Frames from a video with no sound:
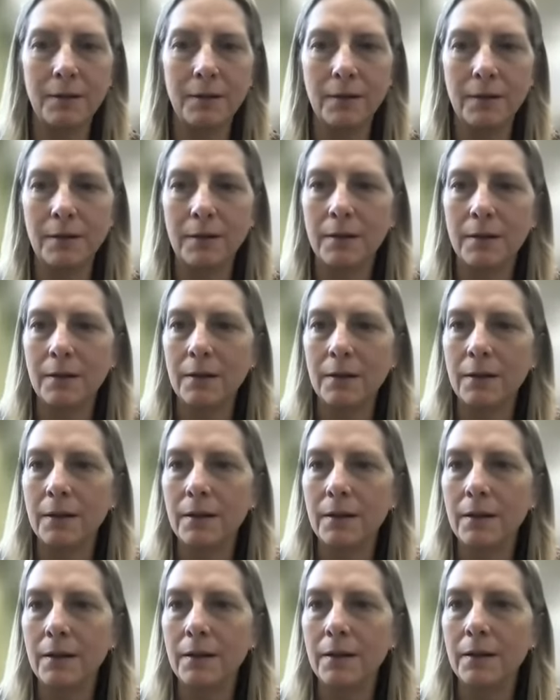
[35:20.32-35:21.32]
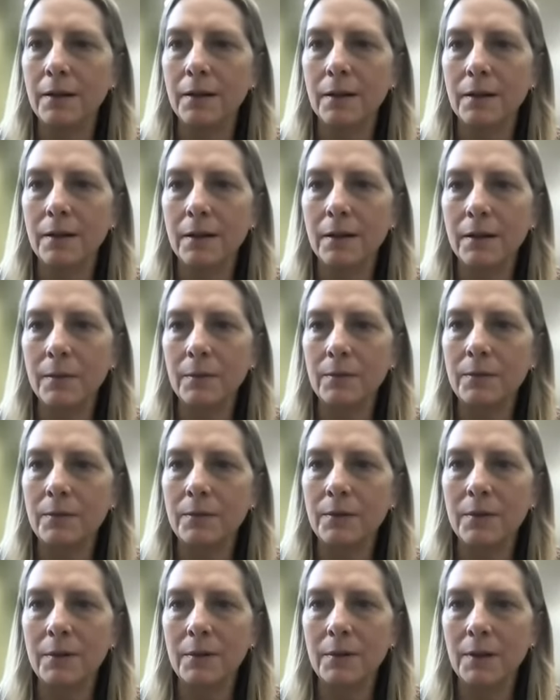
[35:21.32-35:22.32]

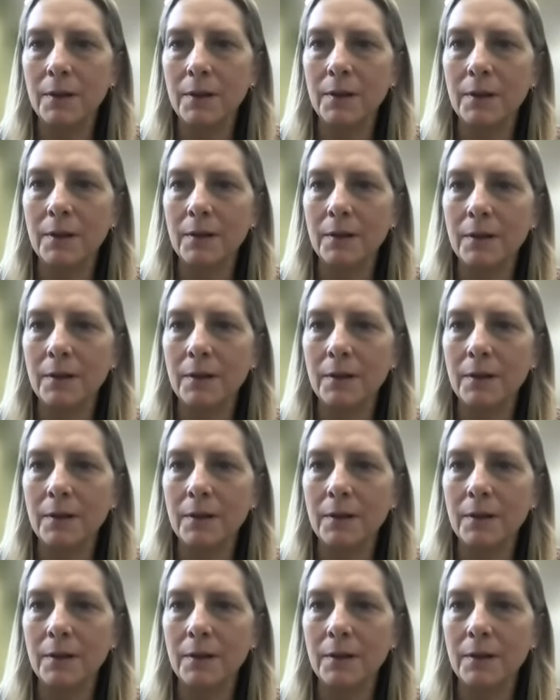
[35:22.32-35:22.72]
(no one is talking)